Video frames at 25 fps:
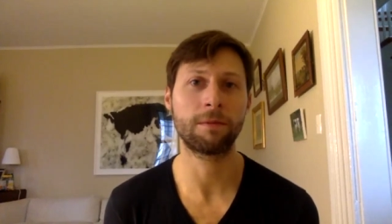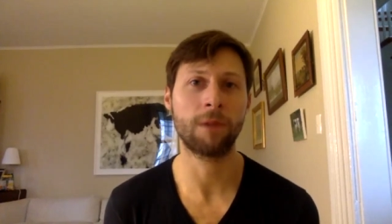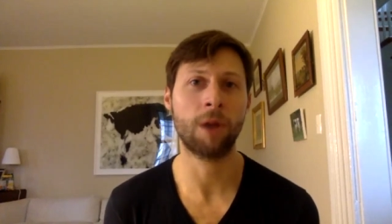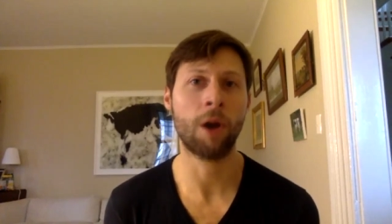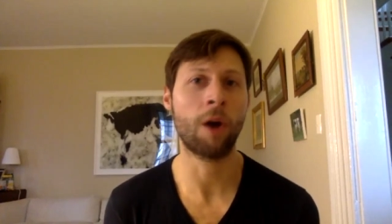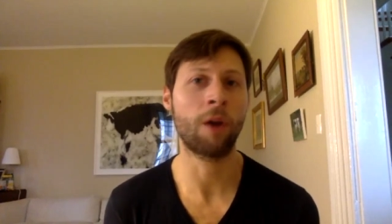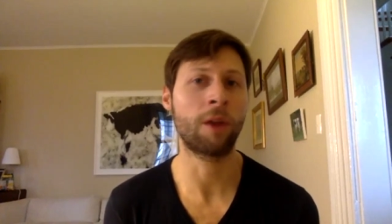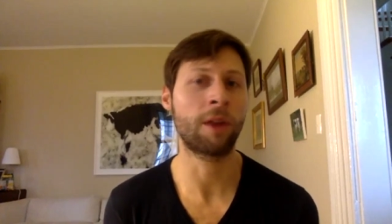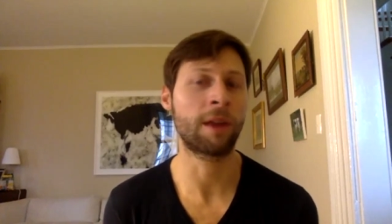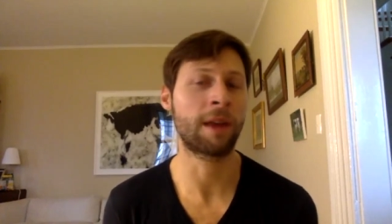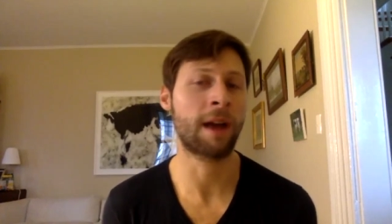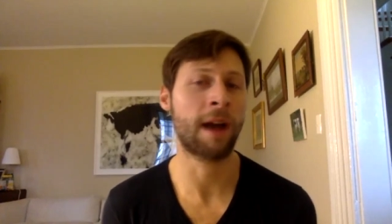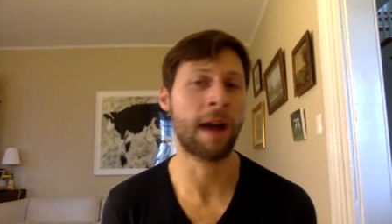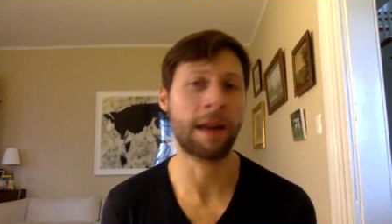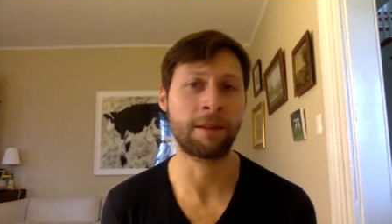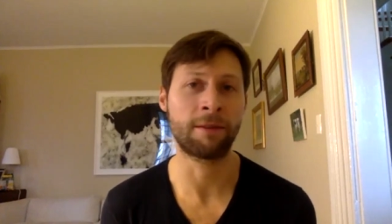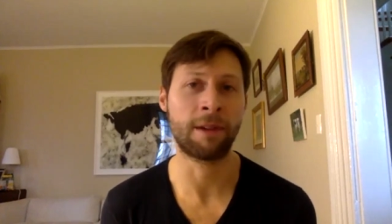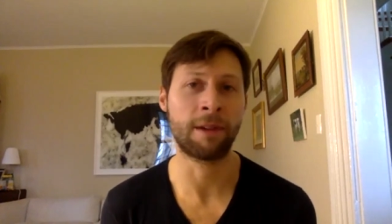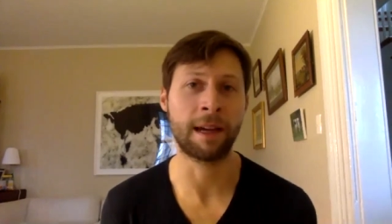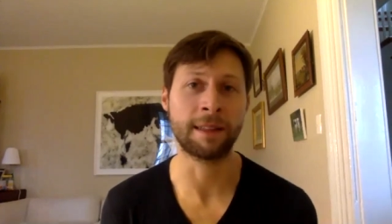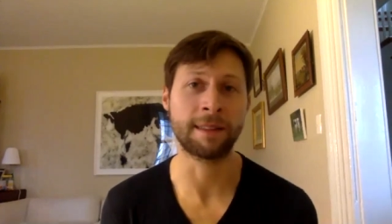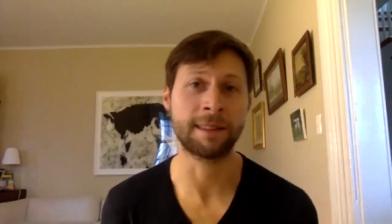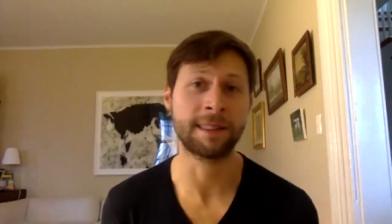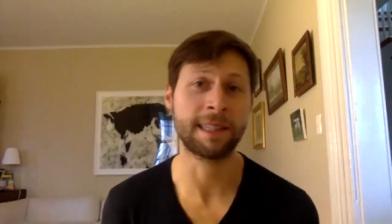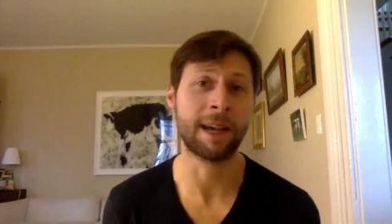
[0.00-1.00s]
all the
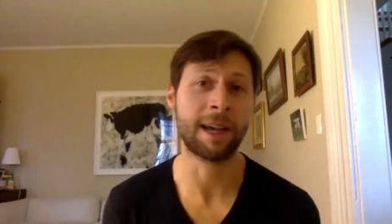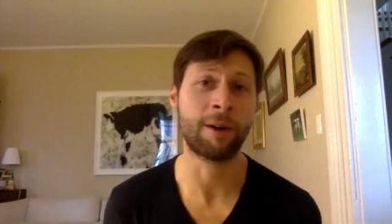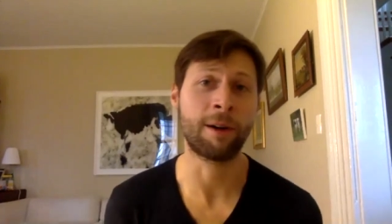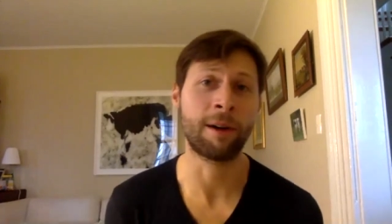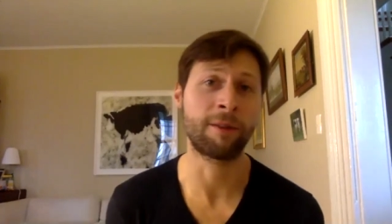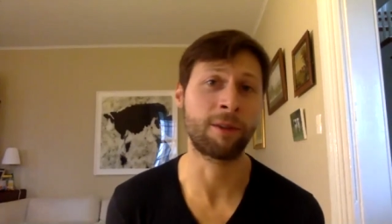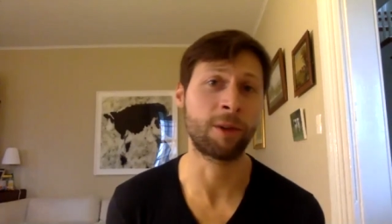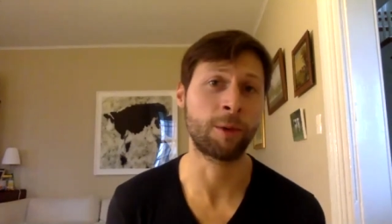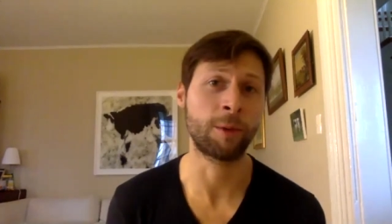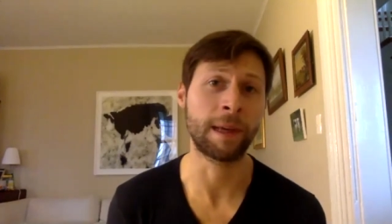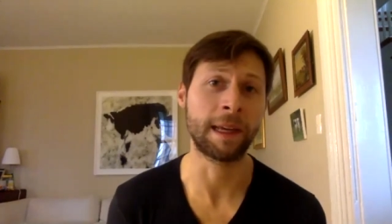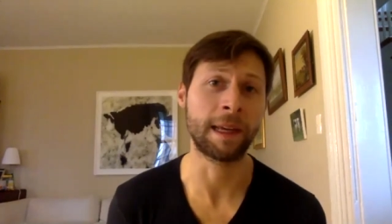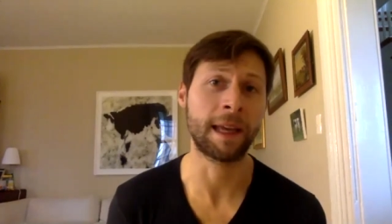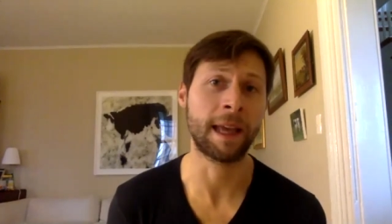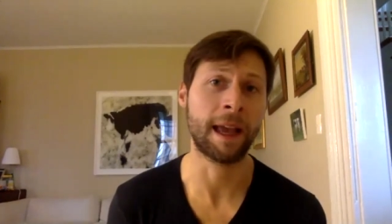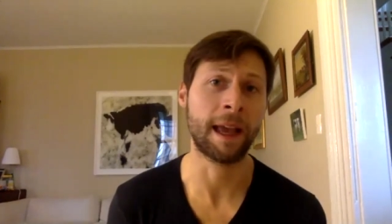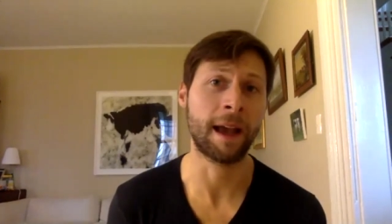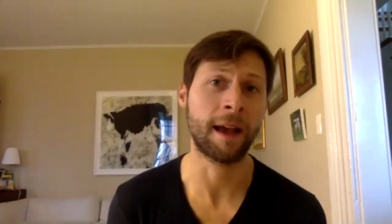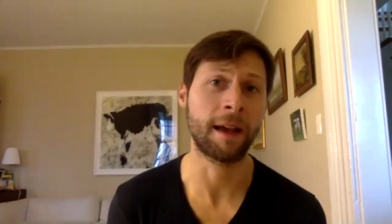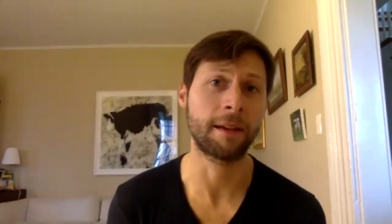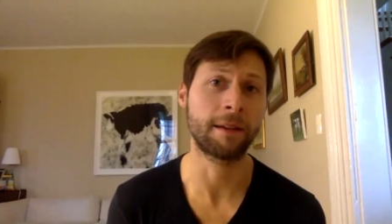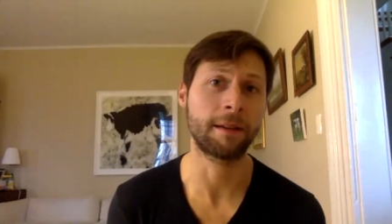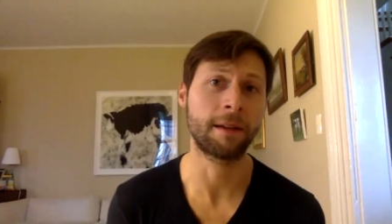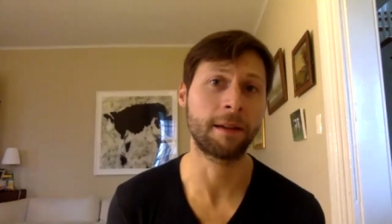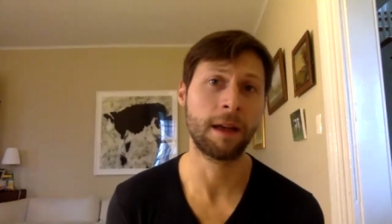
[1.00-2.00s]
guidelines however we
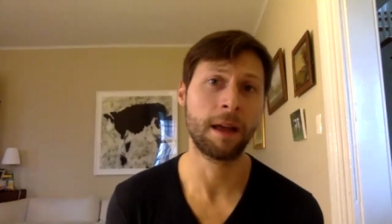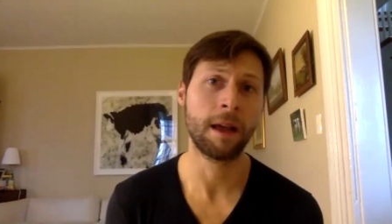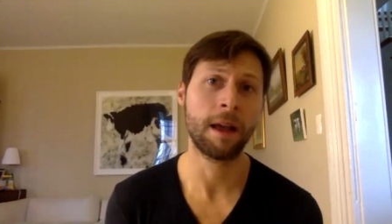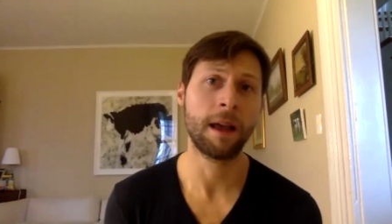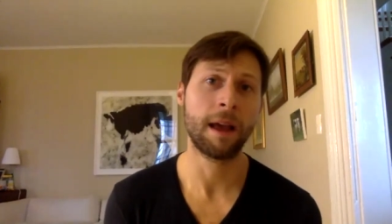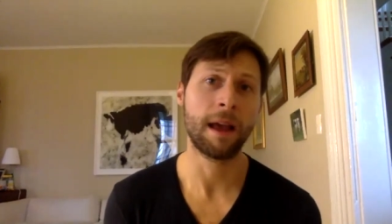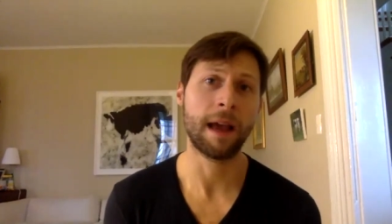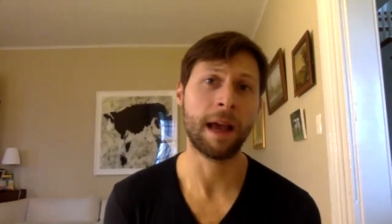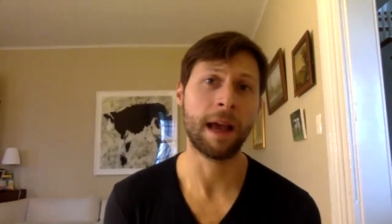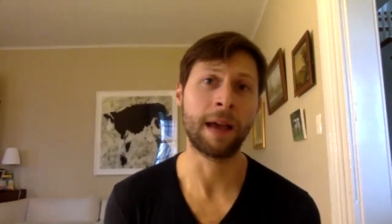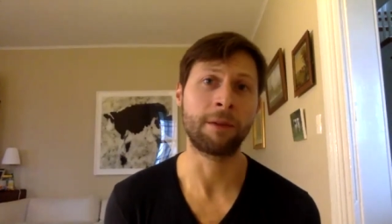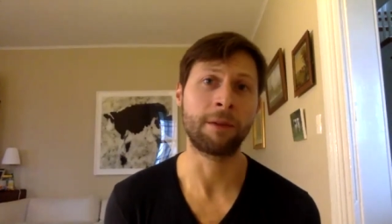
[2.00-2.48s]
can sure. and